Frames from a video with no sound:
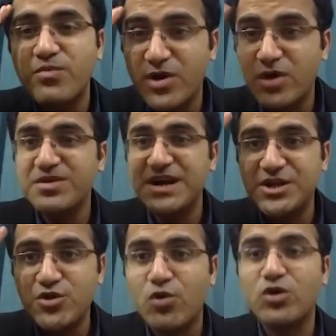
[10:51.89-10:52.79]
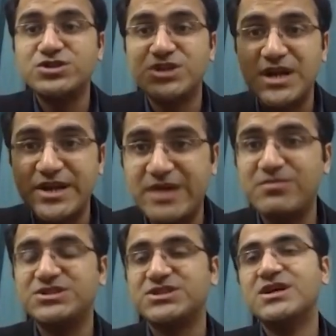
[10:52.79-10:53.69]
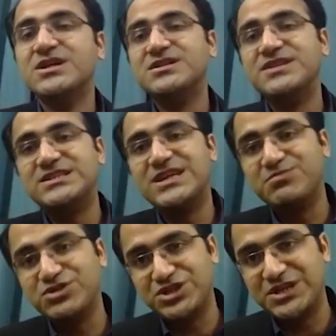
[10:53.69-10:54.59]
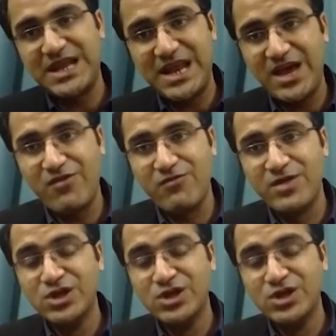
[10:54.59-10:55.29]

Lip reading: permanent neurological damage that that patient can have.